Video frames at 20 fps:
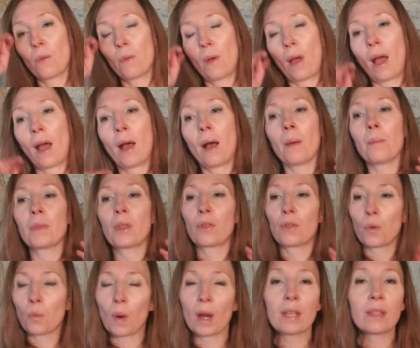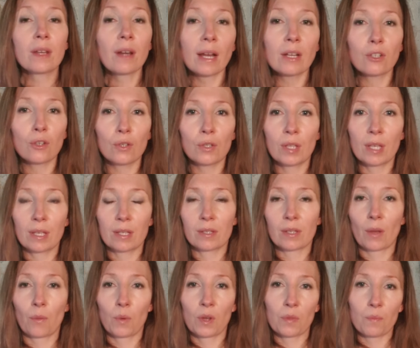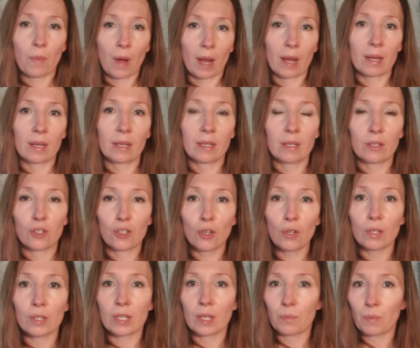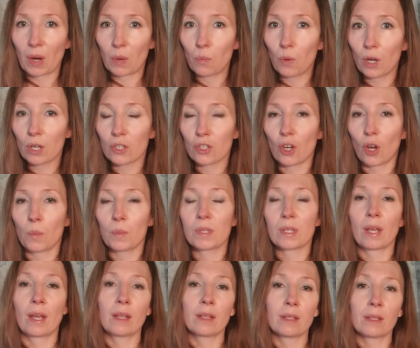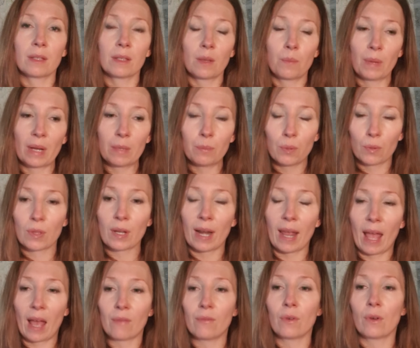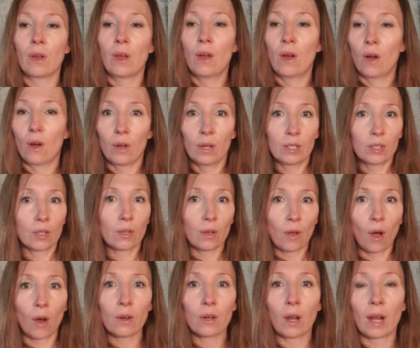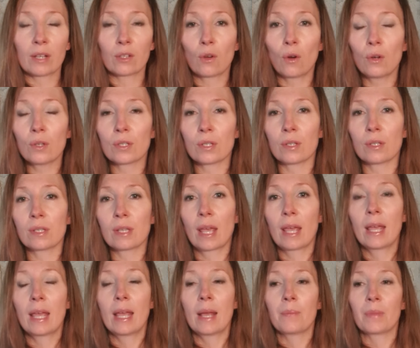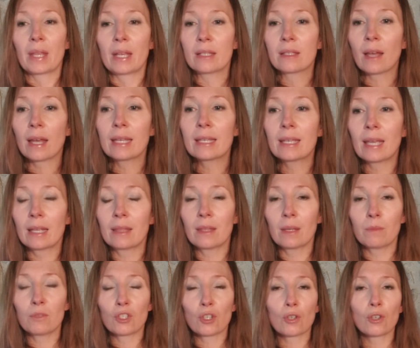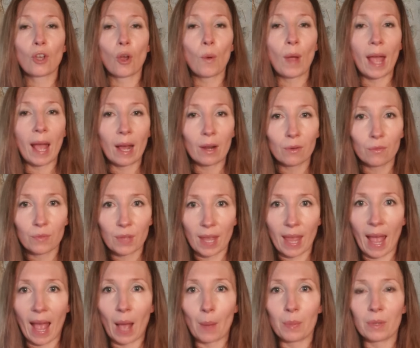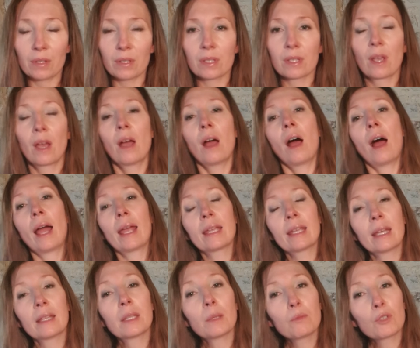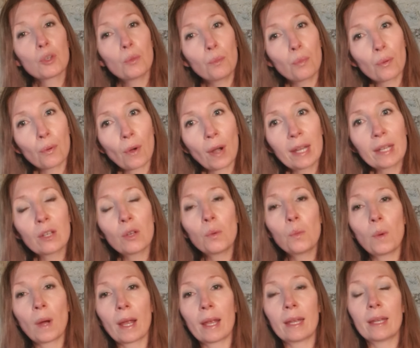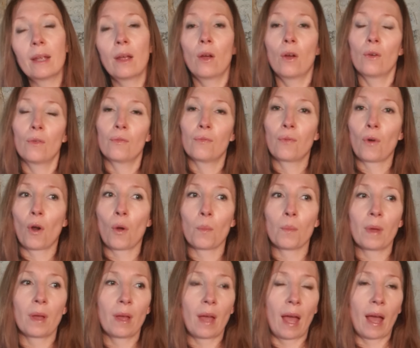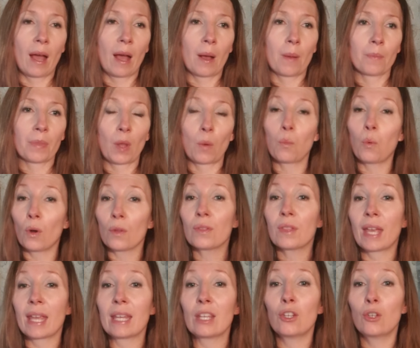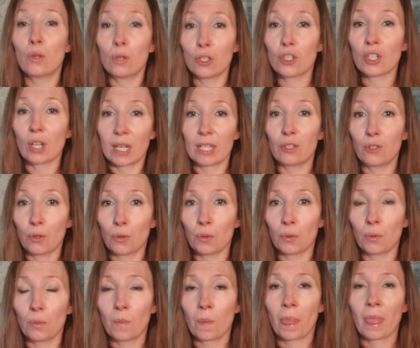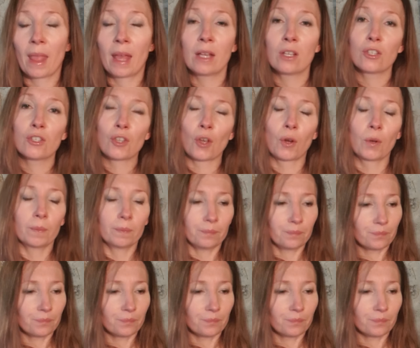the way that I do this with my students in my workshops and the people that I have in the online courses is I get them to go out of their habits. I get them to break away from what they usually do. So